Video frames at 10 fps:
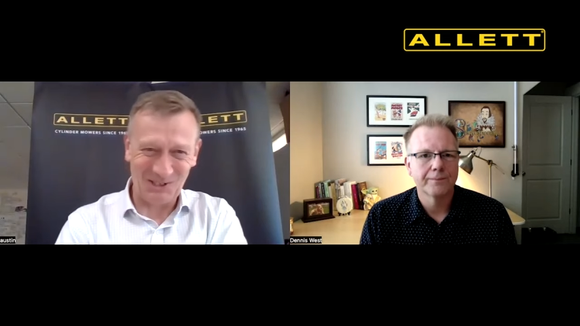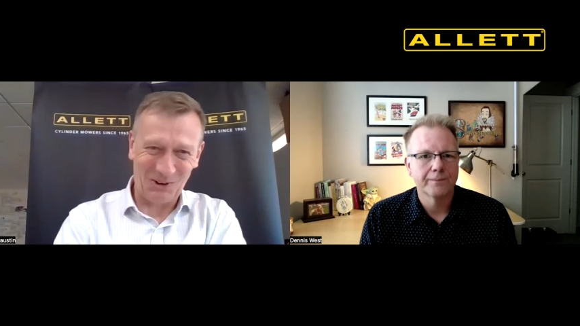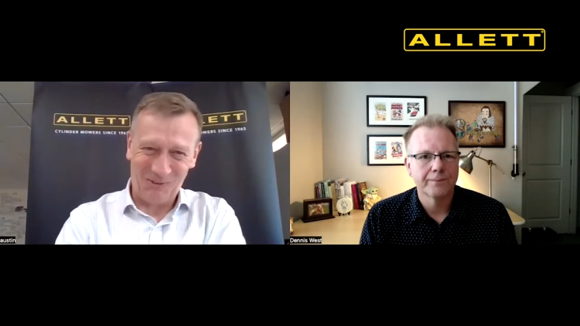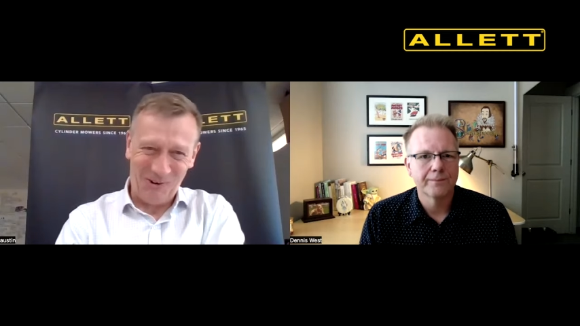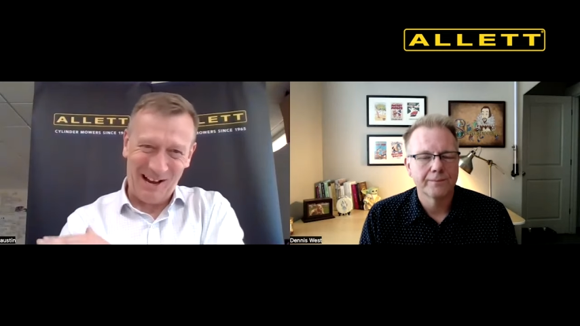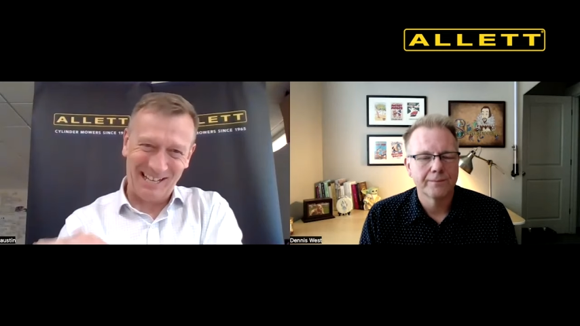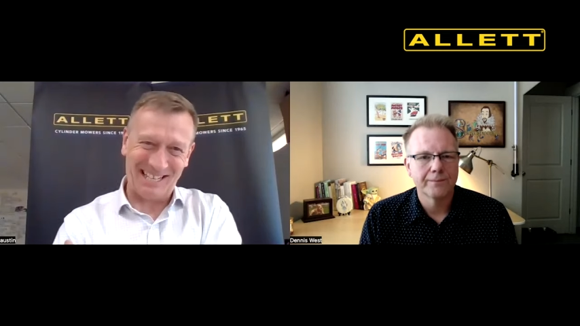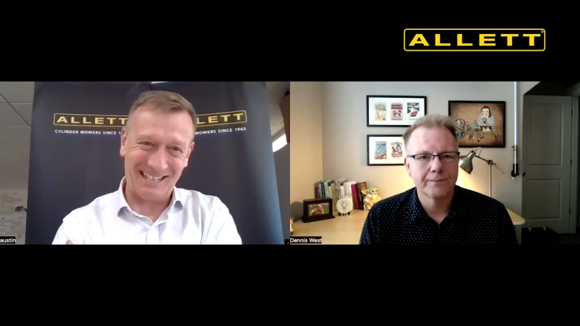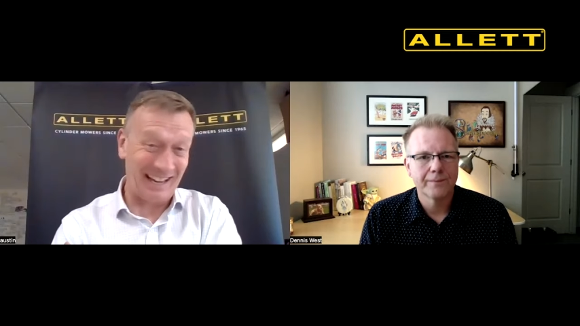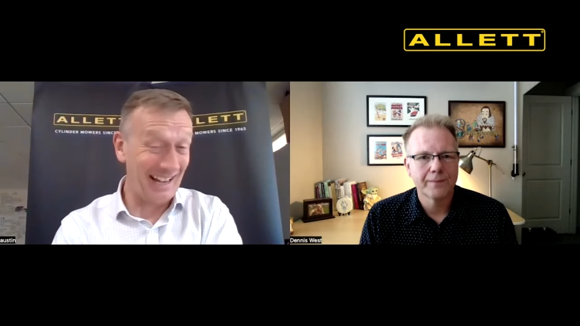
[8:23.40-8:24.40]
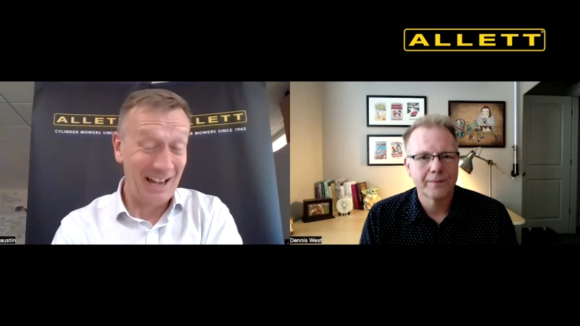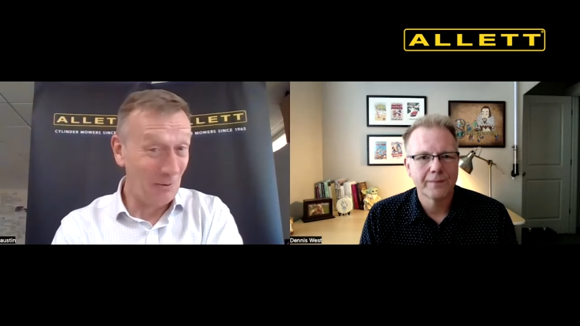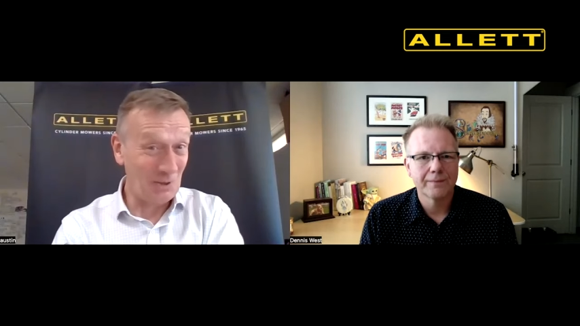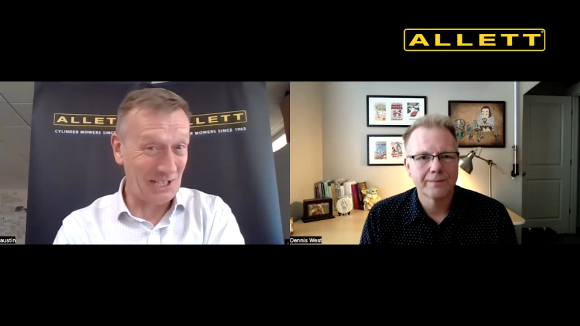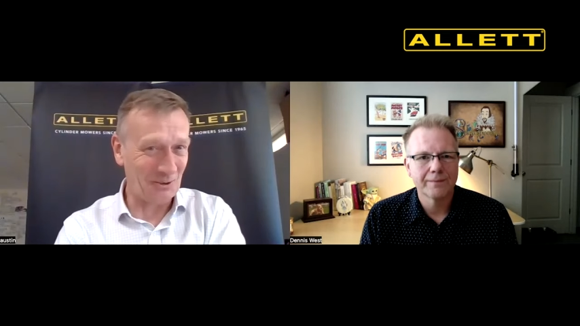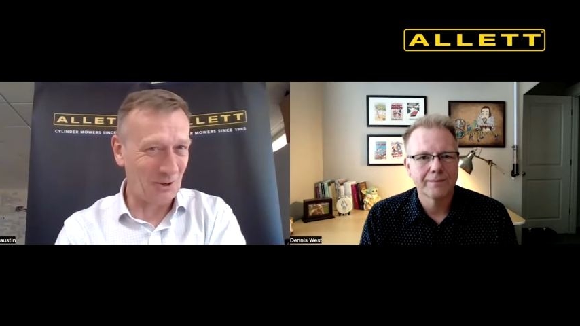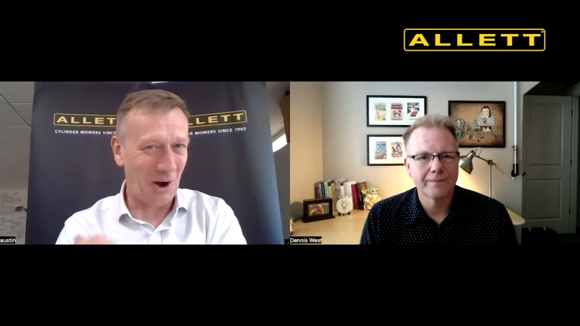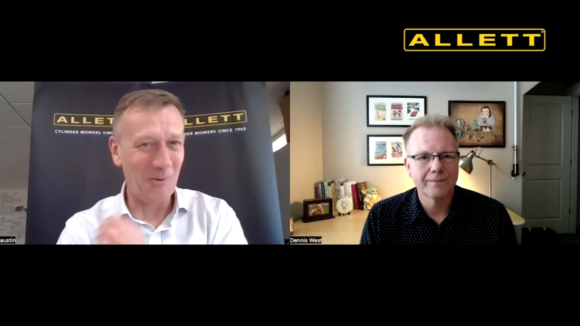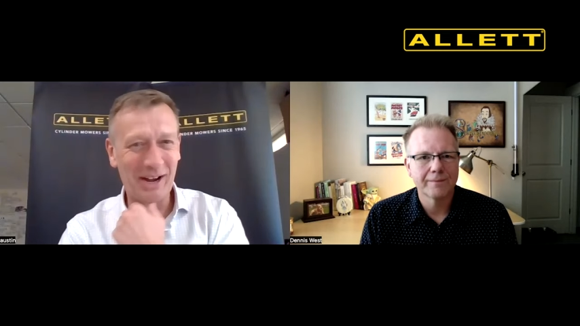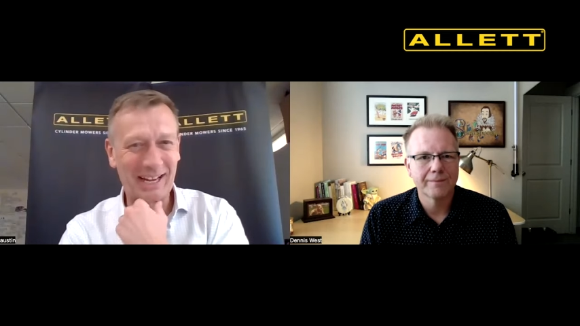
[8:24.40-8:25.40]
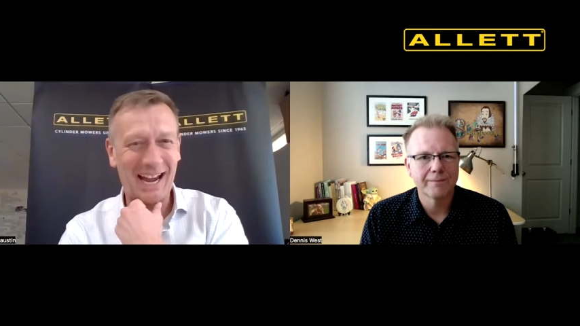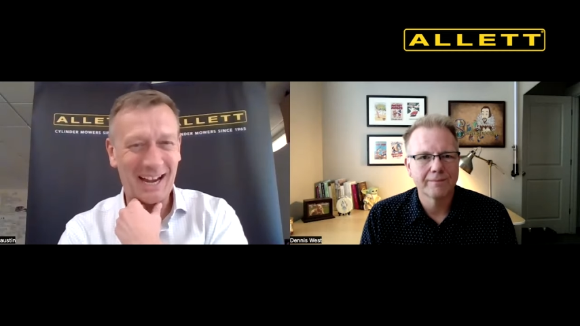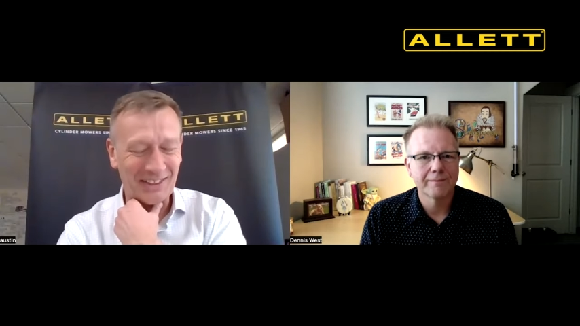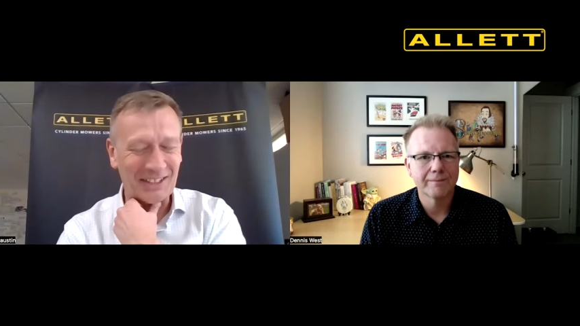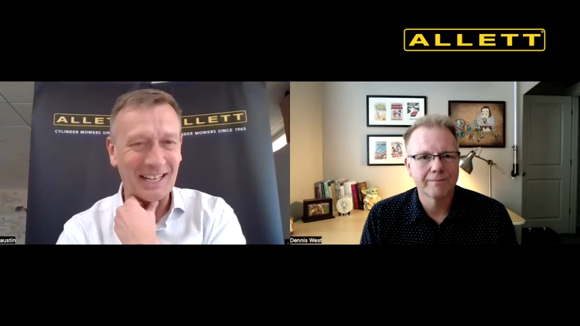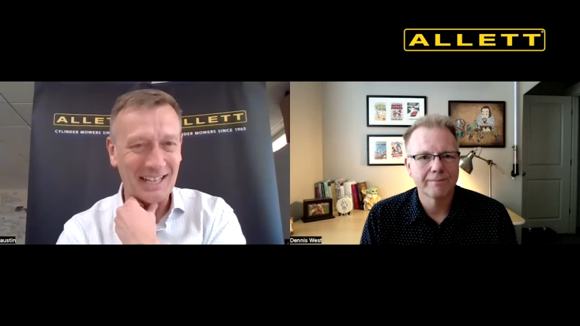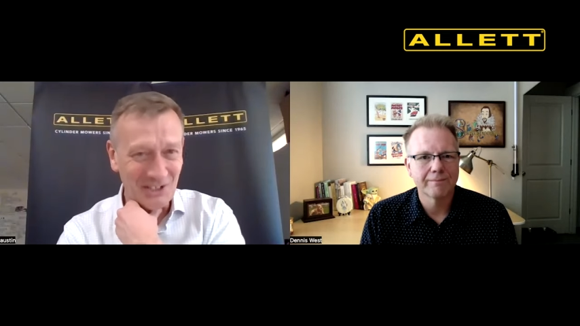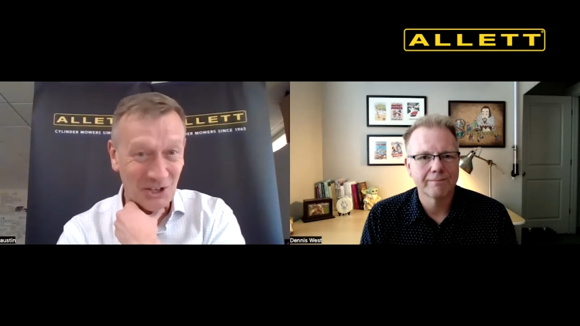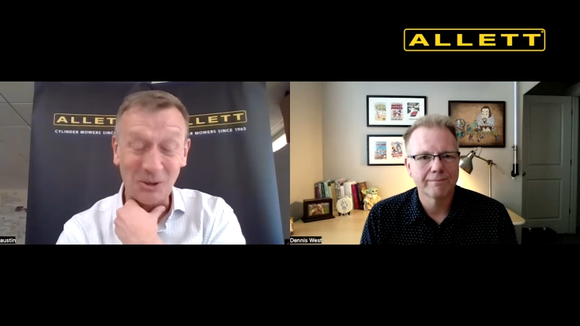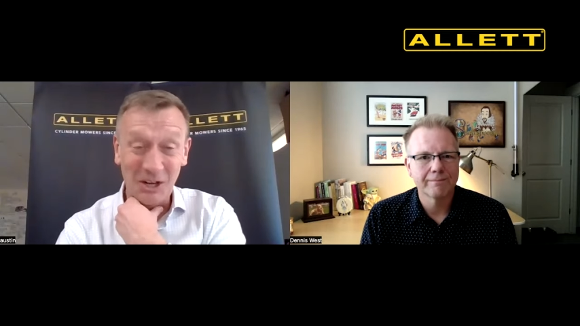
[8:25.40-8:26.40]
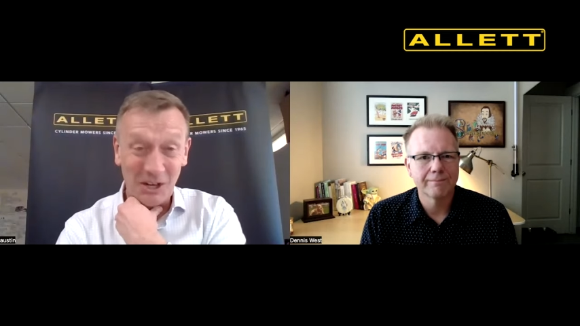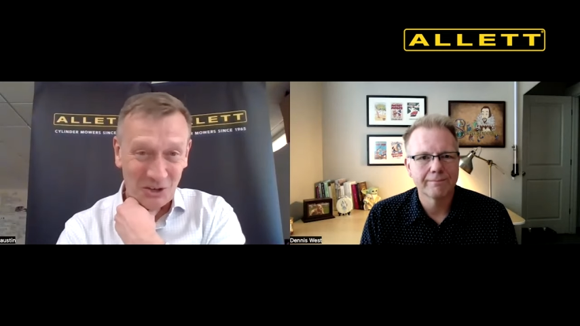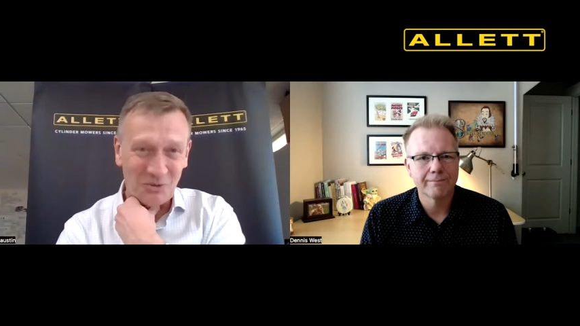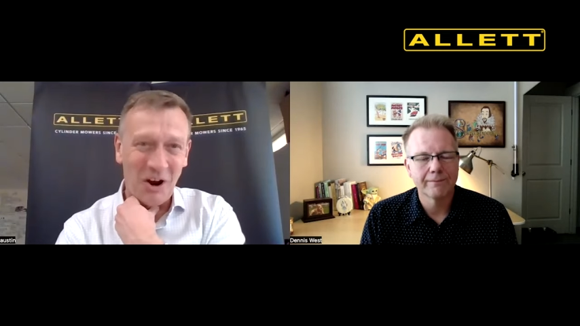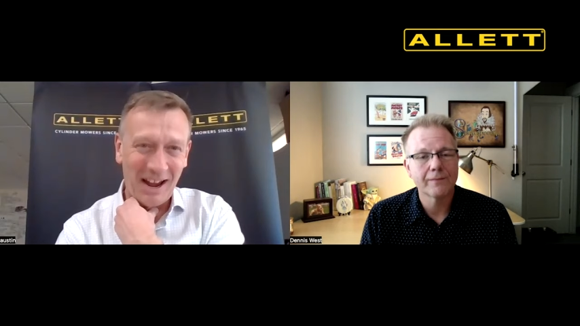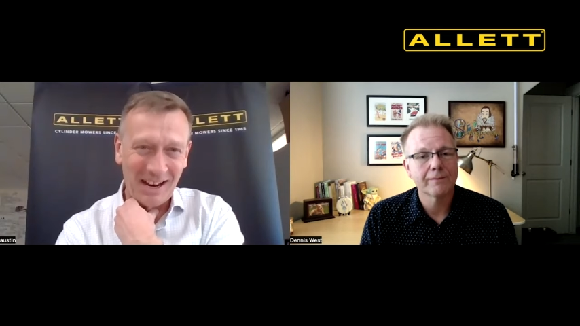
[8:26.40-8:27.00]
Speaker 1: stuff, right? And uh, we still can't work out how they did it. So you're right.